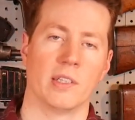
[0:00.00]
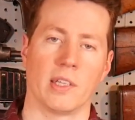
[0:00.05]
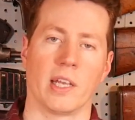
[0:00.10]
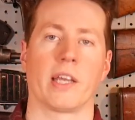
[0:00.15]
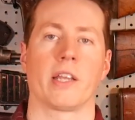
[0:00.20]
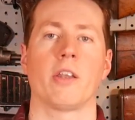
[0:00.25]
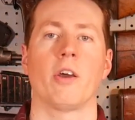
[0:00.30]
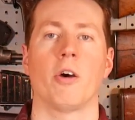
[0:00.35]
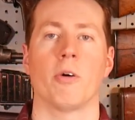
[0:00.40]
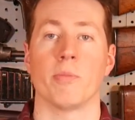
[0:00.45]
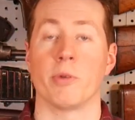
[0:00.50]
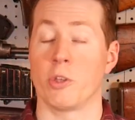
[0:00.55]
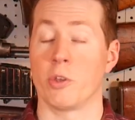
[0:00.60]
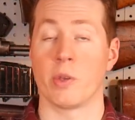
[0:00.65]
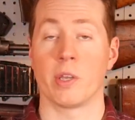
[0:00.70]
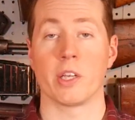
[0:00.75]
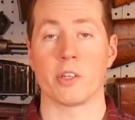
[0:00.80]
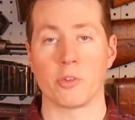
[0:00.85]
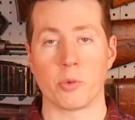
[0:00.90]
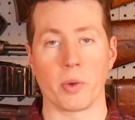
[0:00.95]
Like, no, but you
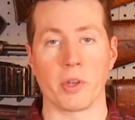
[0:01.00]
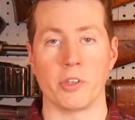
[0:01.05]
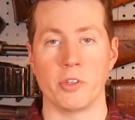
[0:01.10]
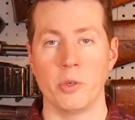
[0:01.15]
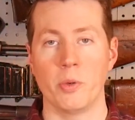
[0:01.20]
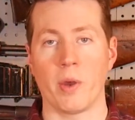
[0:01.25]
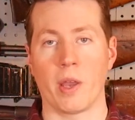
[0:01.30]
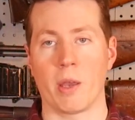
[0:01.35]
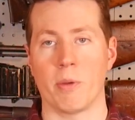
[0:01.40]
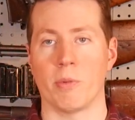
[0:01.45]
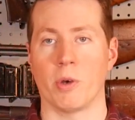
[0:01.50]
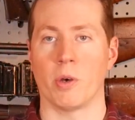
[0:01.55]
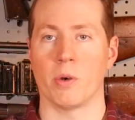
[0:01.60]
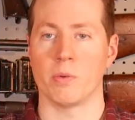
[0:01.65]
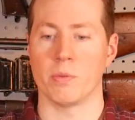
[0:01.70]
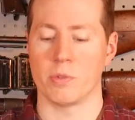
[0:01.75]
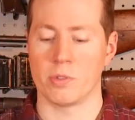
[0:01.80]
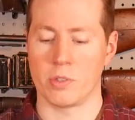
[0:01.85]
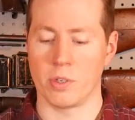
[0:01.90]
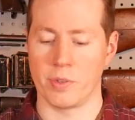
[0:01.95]
can get 22
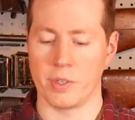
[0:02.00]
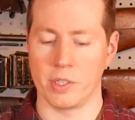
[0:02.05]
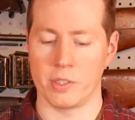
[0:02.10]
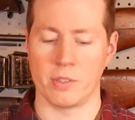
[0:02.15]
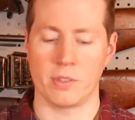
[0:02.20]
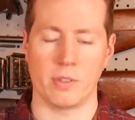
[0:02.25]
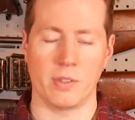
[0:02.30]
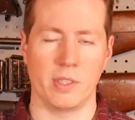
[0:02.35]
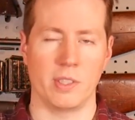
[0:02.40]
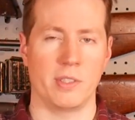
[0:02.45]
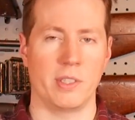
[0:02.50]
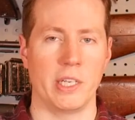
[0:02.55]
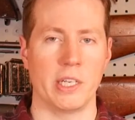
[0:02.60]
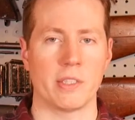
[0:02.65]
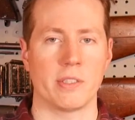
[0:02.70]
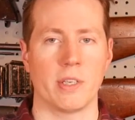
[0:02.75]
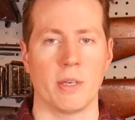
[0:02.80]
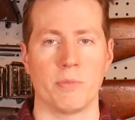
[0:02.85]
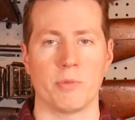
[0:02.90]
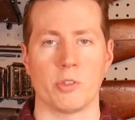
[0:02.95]
ammo. So these
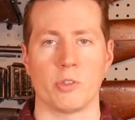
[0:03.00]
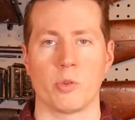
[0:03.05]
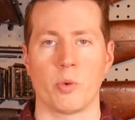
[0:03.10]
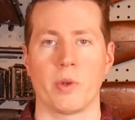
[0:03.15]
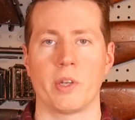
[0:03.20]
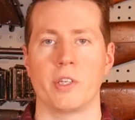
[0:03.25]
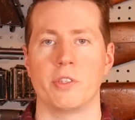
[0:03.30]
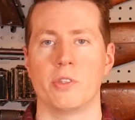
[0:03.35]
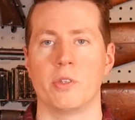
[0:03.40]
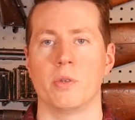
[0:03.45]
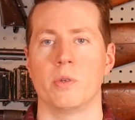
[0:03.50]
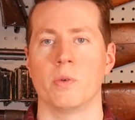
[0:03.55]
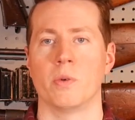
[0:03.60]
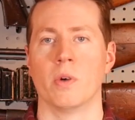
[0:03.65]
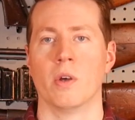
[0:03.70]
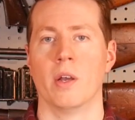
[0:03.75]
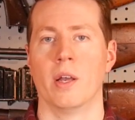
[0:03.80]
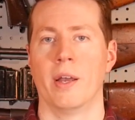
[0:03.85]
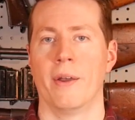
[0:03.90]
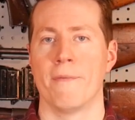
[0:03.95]
DSMs and
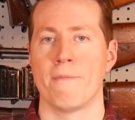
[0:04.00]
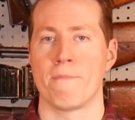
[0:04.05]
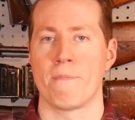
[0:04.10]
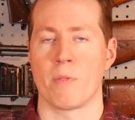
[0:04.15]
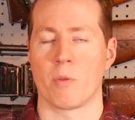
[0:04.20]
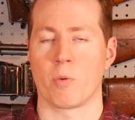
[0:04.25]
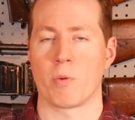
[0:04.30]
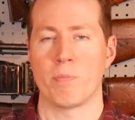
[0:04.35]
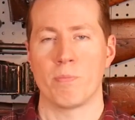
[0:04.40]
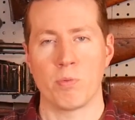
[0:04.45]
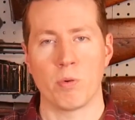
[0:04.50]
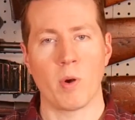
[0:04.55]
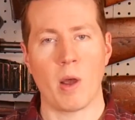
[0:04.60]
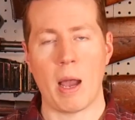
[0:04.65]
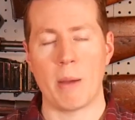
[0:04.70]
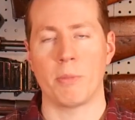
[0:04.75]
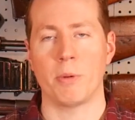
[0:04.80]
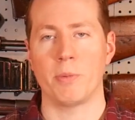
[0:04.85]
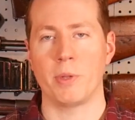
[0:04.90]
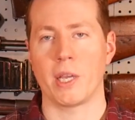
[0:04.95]
22 were
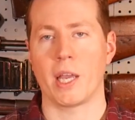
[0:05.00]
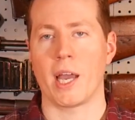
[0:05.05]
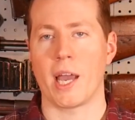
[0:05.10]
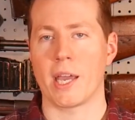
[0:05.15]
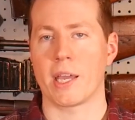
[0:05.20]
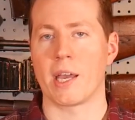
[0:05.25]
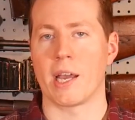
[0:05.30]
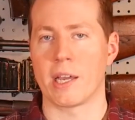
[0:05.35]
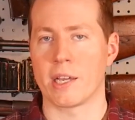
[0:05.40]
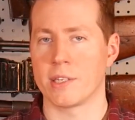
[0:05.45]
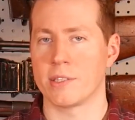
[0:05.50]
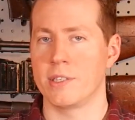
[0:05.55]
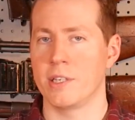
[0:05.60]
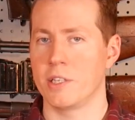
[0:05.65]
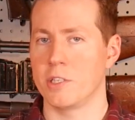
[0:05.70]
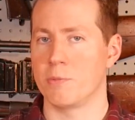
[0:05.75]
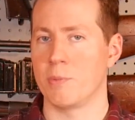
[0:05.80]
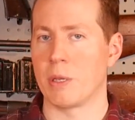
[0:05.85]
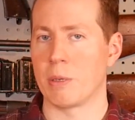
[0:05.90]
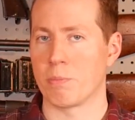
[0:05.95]
probably, I could see
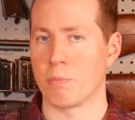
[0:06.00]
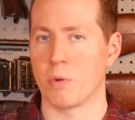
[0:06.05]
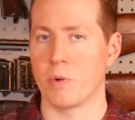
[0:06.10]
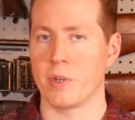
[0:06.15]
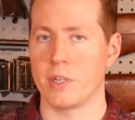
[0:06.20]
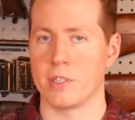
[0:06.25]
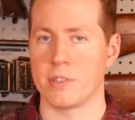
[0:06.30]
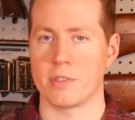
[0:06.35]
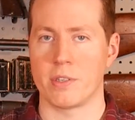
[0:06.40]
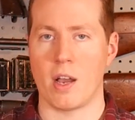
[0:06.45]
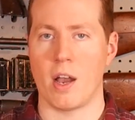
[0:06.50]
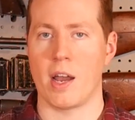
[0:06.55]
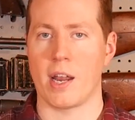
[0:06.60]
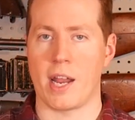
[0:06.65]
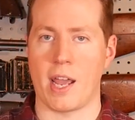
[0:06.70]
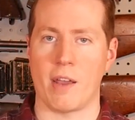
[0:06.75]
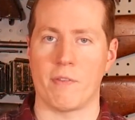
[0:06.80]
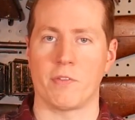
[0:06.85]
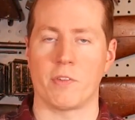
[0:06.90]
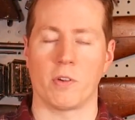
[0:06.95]
these being pretty
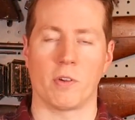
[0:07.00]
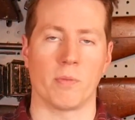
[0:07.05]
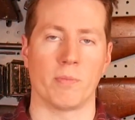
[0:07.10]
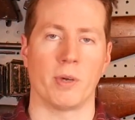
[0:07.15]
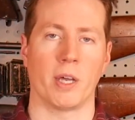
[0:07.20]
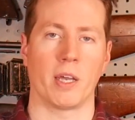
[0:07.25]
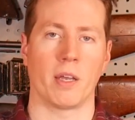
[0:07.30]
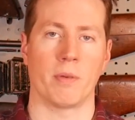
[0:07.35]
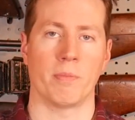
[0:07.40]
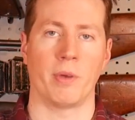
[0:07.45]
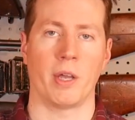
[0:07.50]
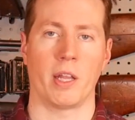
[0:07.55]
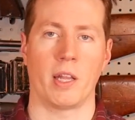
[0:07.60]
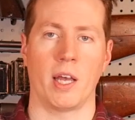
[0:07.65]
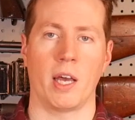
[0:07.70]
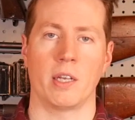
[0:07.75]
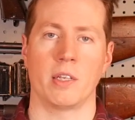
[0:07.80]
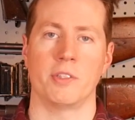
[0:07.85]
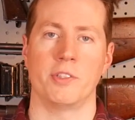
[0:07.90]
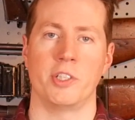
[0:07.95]
sought after by a
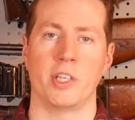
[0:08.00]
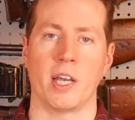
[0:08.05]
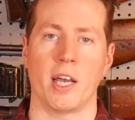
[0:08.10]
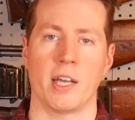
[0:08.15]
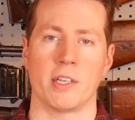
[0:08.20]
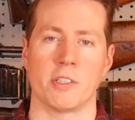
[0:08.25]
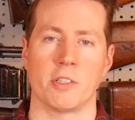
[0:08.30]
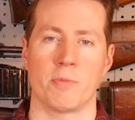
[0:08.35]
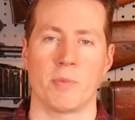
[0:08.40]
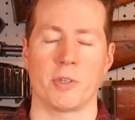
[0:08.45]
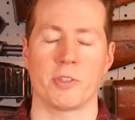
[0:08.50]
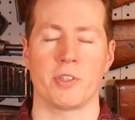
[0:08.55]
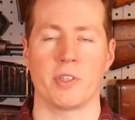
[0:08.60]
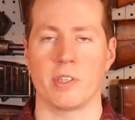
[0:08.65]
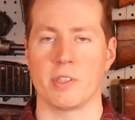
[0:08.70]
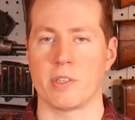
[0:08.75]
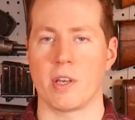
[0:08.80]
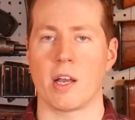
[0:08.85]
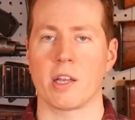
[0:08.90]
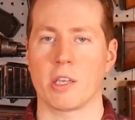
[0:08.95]
lot of GIs, especially
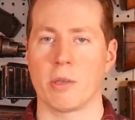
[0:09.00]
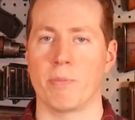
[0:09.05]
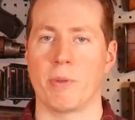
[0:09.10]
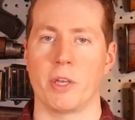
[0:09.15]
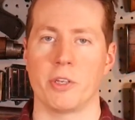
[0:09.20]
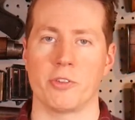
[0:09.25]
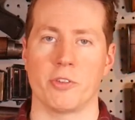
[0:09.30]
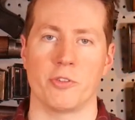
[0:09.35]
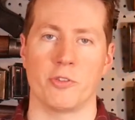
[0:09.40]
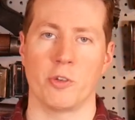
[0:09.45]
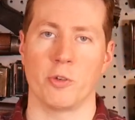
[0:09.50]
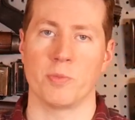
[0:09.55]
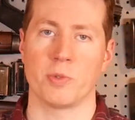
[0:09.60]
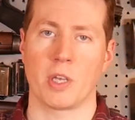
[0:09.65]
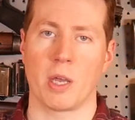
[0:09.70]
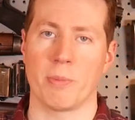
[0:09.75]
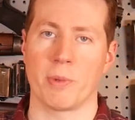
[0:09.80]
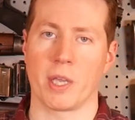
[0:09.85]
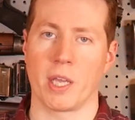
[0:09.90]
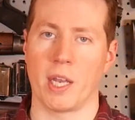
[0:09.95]
these occupation troops
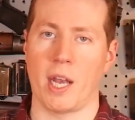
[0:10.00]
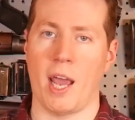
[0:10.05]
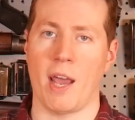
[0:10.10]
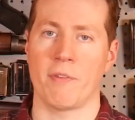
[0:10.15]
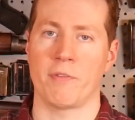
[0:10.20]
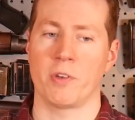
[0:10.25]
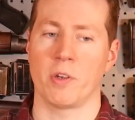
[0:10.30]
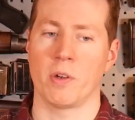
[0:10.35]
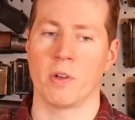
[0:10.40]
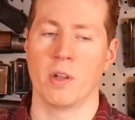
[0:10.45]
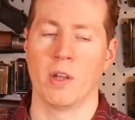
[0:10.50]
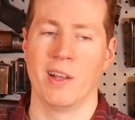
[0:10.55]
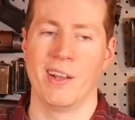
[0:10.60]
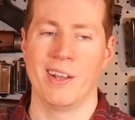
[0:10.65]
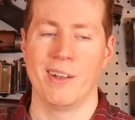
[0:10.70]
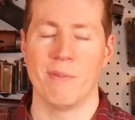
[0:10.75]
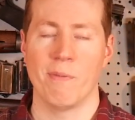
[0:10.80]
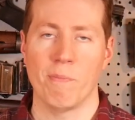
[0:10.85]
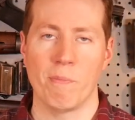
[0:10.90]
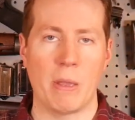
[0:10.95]
coming in after.
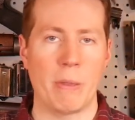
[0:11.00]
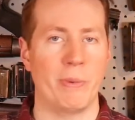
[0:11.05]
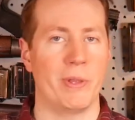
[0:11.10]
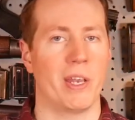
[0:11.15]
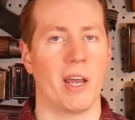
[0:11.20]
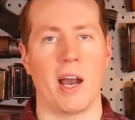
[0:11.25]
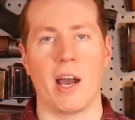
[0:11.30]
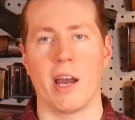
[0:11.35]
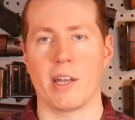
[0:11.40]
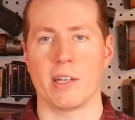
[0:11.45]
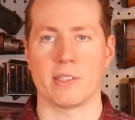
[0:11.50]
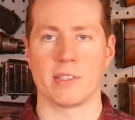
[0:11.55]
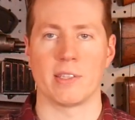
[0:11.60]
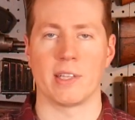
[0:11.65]
Maybe not